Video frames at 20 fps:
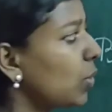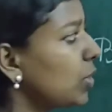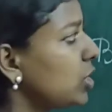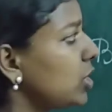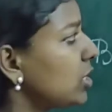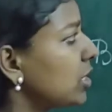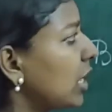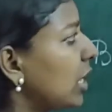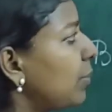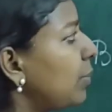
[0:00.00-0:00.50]

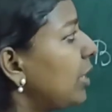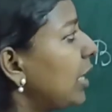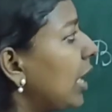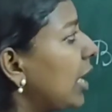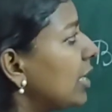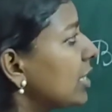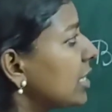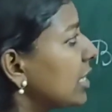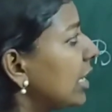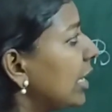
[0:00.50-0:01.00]
questions can be
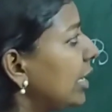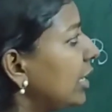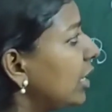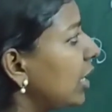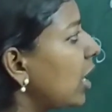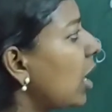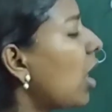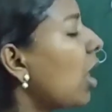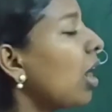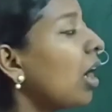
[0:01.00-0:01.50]
asked
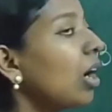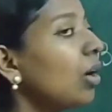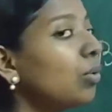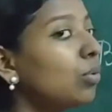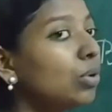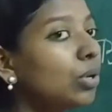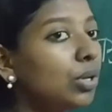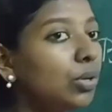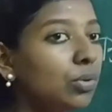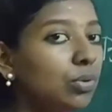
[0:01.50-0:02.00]
like,
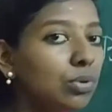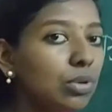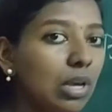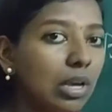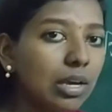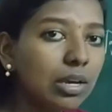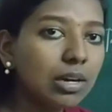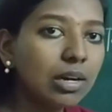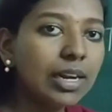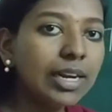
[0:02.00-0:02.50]
how do you
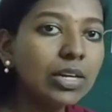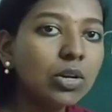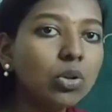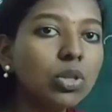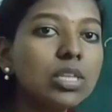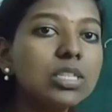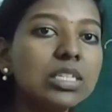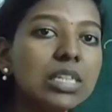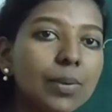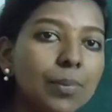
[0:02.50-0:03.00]
relate on
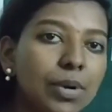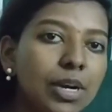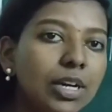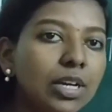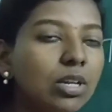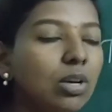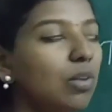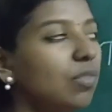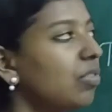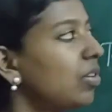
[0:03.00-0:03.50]
the
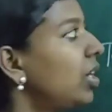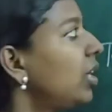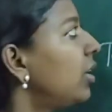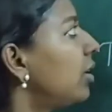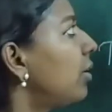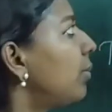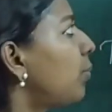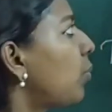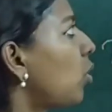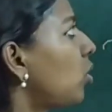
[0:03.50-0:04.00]
stability of
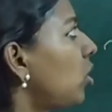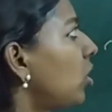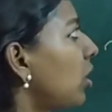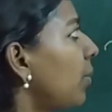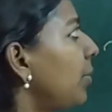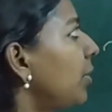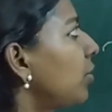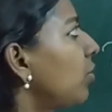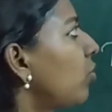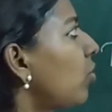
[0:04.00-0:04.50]

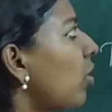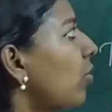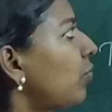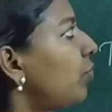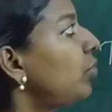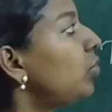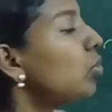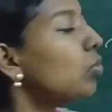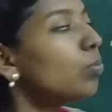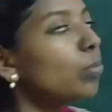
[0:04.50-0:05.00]
a
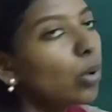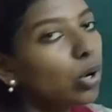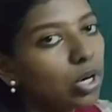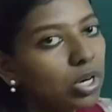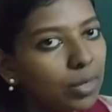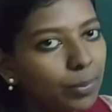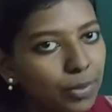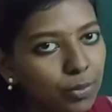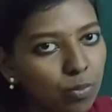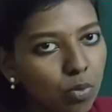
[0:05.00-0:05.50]
few
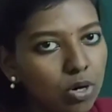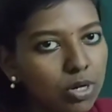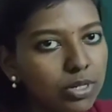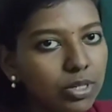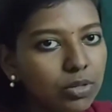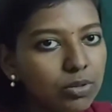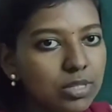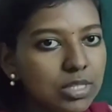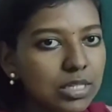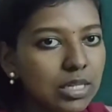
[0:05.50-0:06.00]
polyatomic
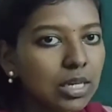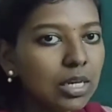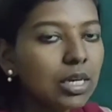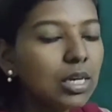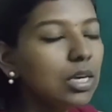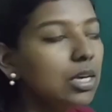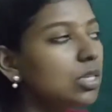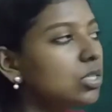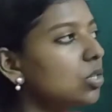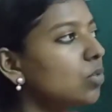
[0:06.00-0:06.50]
molecules?
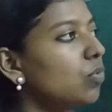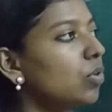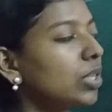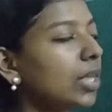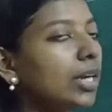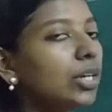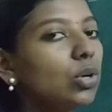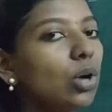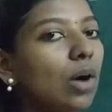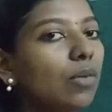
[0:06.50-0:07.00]
So for
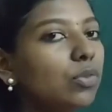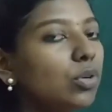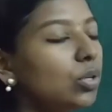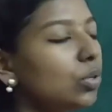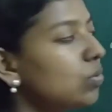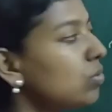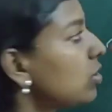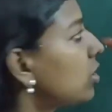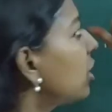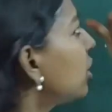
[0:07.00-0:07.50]
that you have to
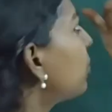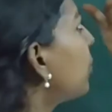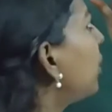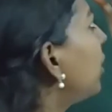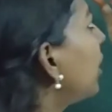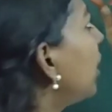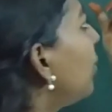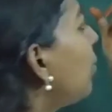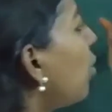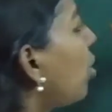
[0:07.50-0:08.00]
use this
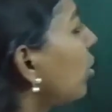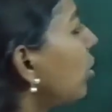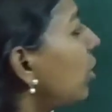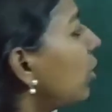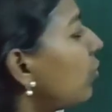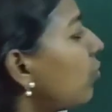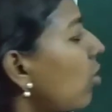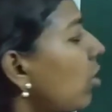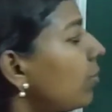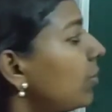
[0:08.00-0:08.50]
particular bond
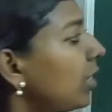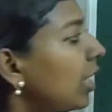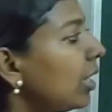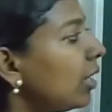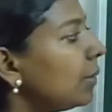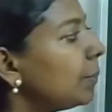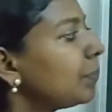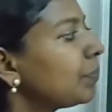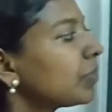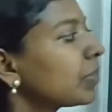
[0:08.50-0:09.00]
order
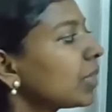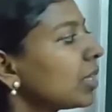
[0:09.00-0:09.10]
formula.